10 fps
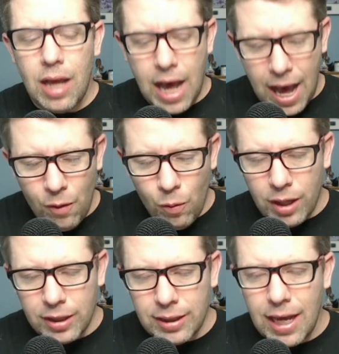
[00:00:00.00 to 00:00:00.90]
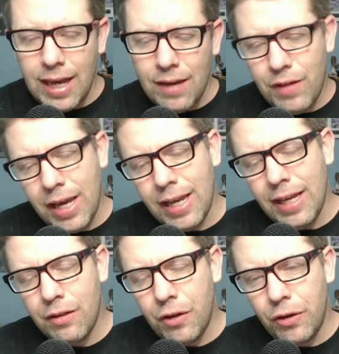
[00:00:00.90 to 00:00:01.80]
I want to say if they can
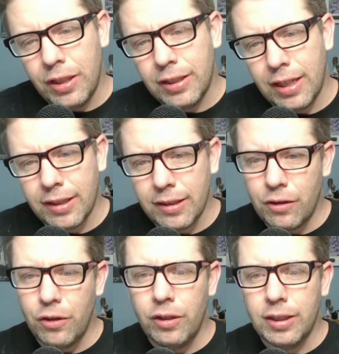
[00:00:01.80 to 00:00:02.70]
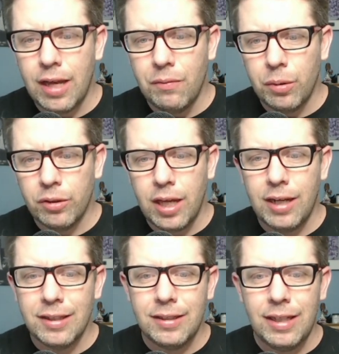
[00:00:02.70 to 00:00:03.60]
hit 36 to
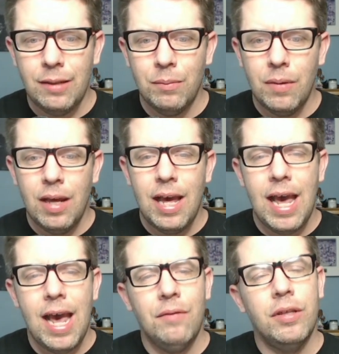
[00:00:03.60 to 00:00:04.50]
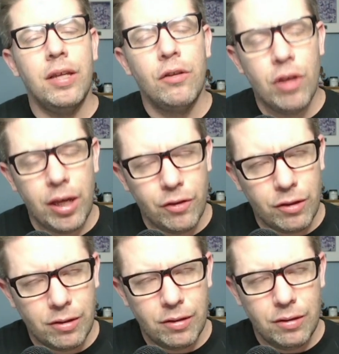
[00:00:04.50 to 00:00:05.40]
37% as a team, everything
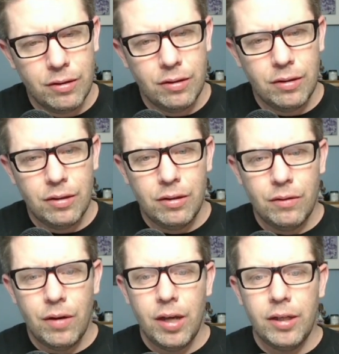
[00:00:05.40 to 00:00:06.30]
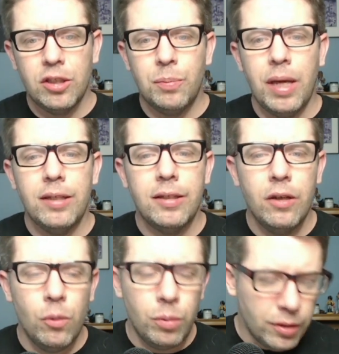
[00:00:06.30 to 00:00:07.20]
changes, right?
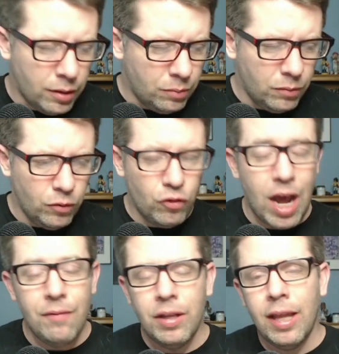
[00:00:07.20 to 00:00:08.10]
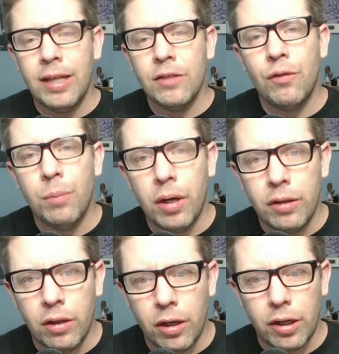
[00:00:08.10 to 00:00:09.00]
Spacing opens up. Driving lanes for
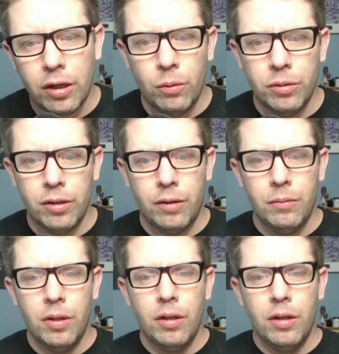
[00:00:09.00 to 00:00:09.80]
Bud Clark opens up.